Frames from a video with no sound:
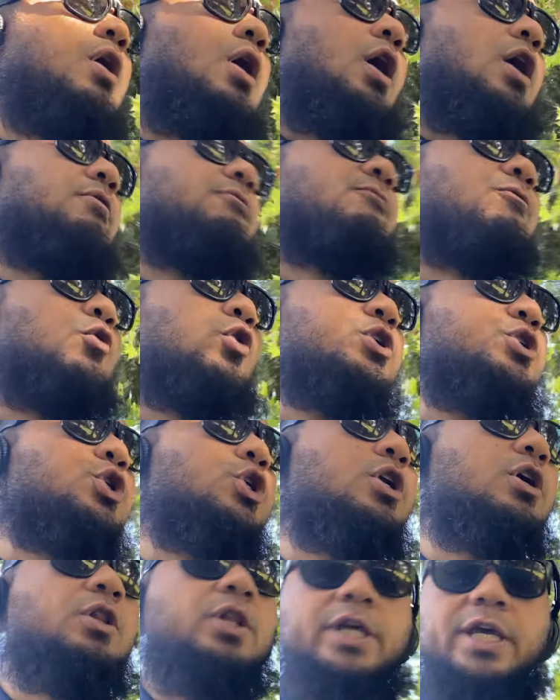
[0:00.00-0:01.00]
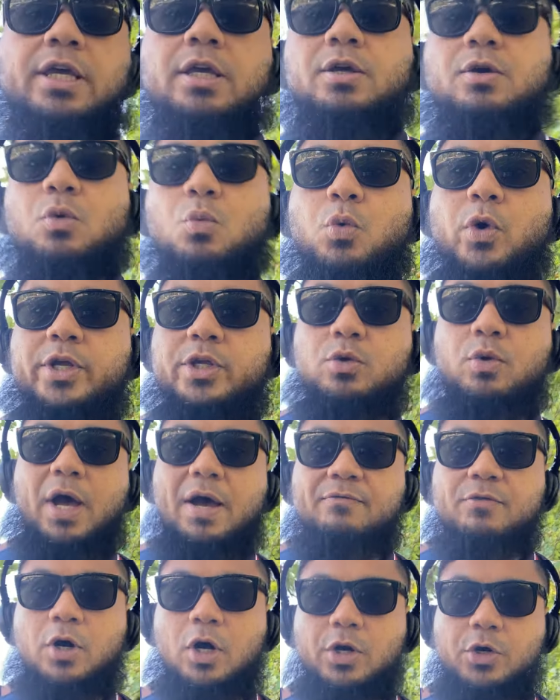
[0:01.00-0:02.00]
Unfortunately, what you
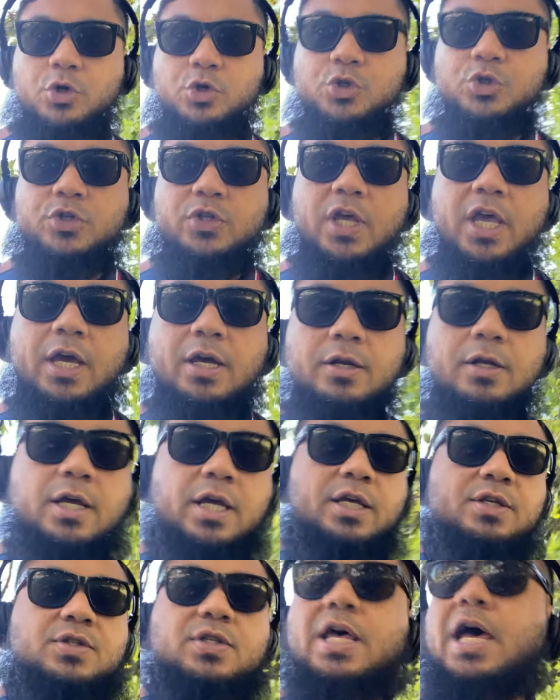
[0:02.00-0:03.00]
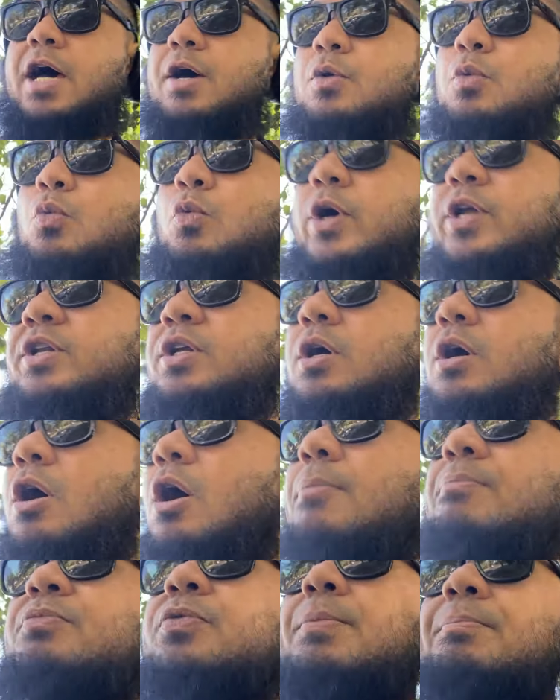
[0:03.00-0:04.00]
have to understand is that with
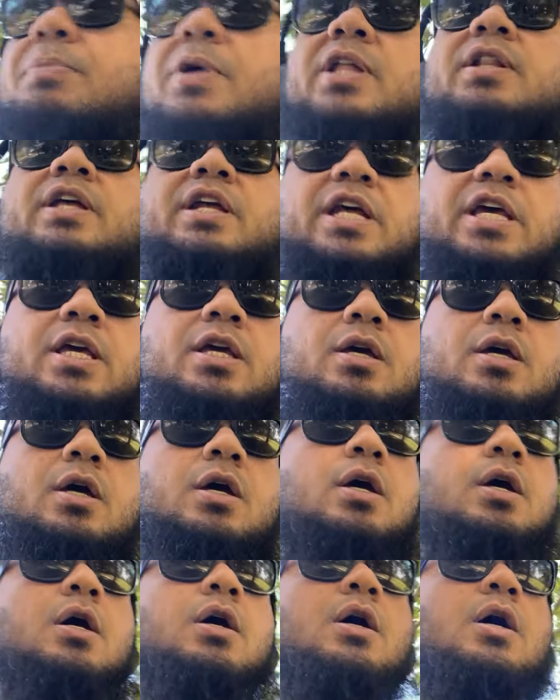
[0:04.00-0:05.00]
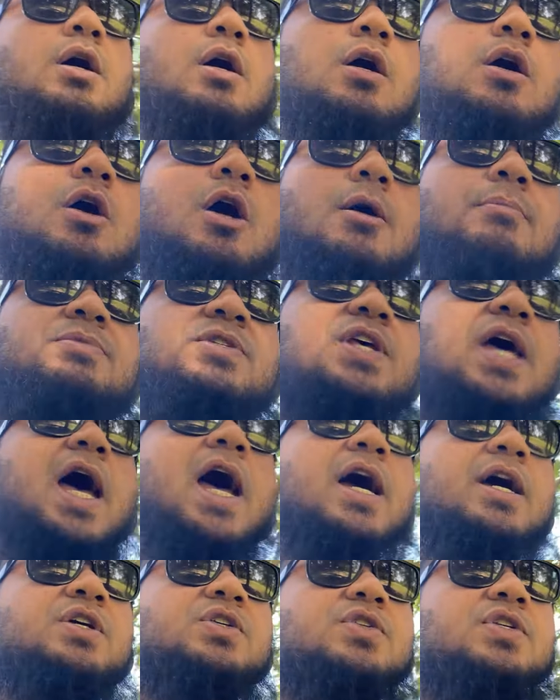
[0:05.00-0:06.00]
comfortability comes
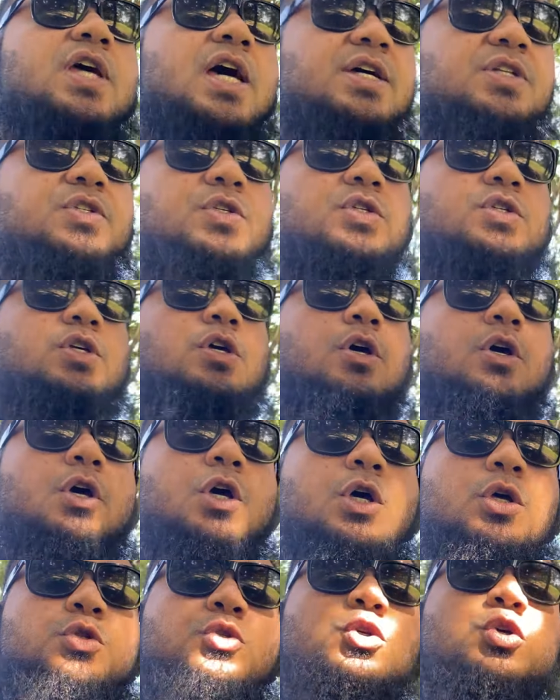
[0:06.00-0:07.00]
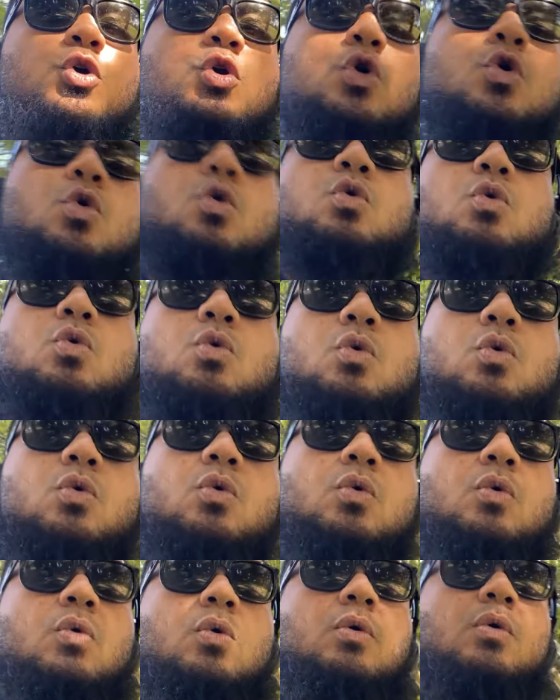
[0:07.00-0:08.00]
access to
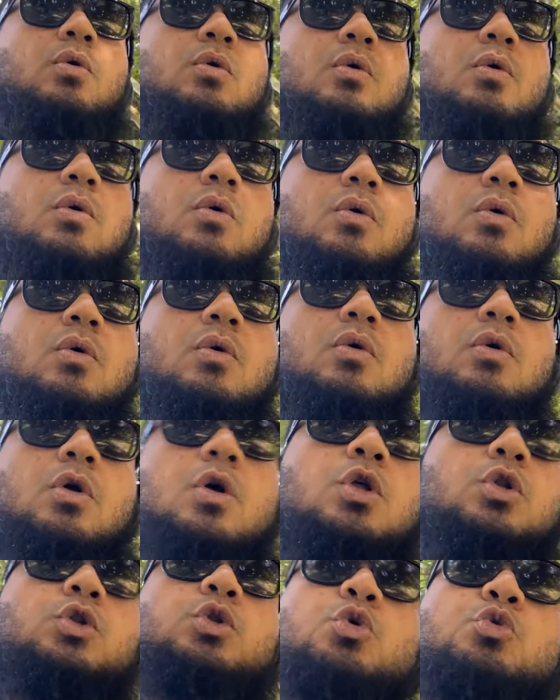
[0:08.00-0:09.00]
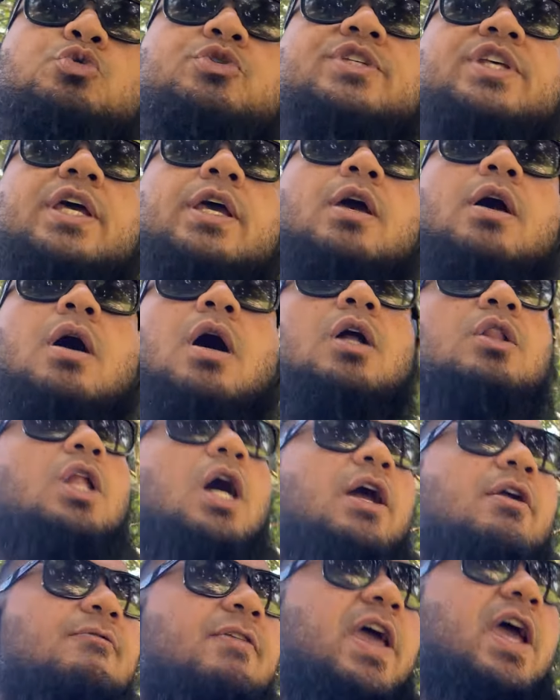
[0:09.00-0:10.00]
losing a
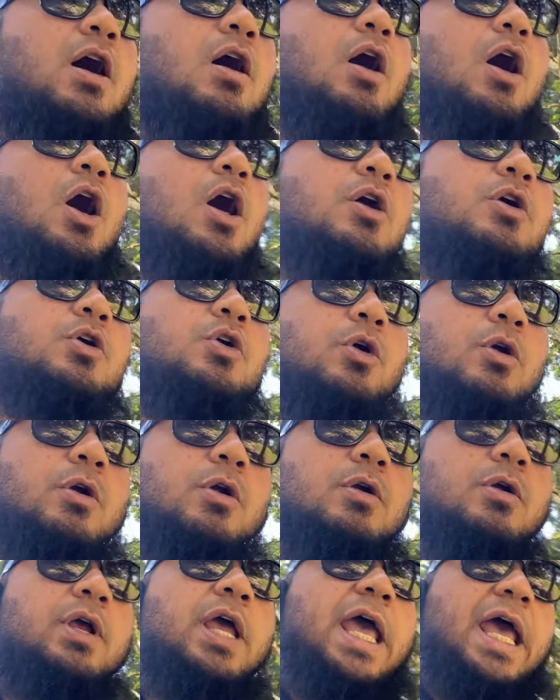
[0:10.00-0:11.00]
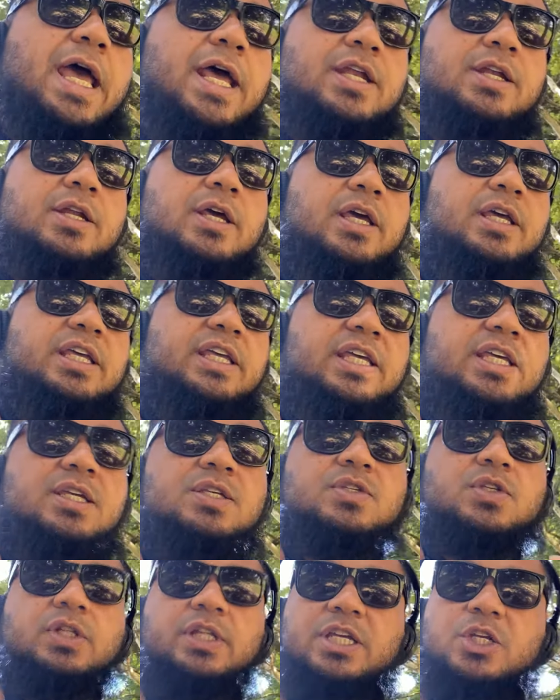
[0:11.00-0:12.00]
lot of hunger and
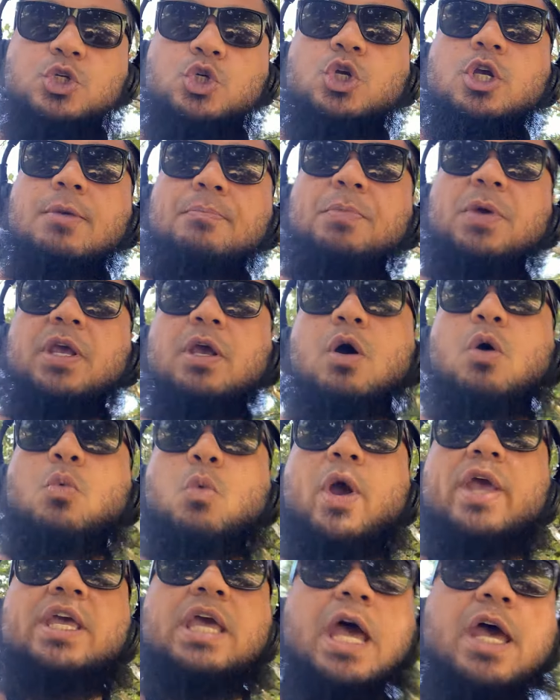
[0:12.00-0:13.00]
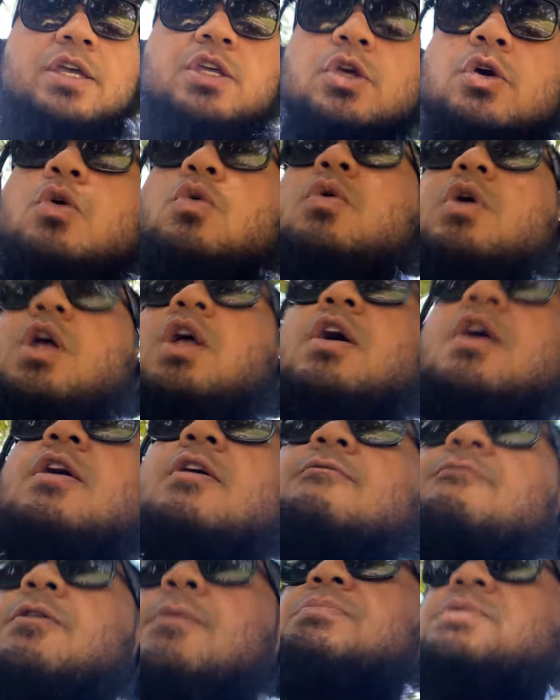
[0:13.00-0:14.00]
easily chipping away at you
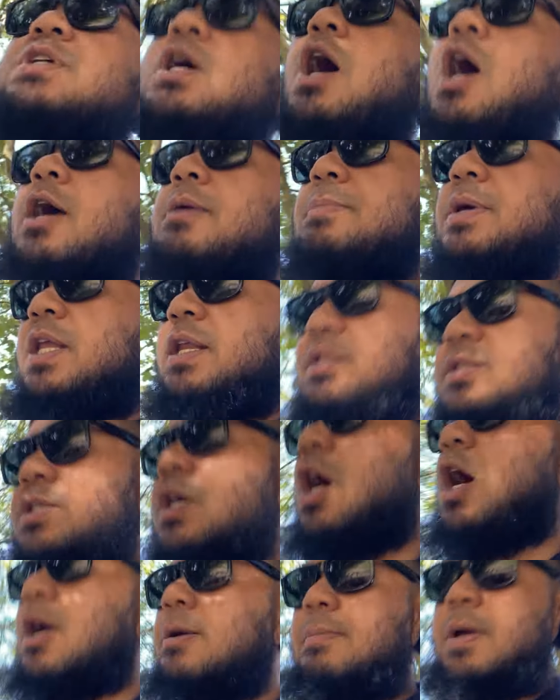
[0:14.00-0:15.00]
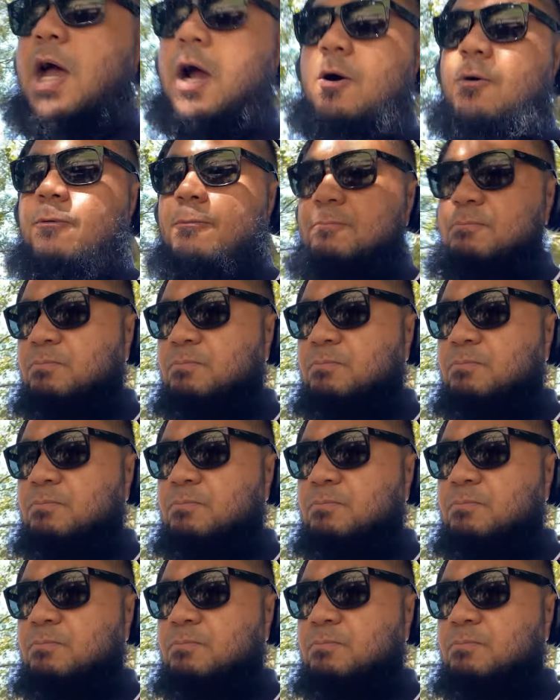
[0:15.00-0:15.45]
from time in and time out.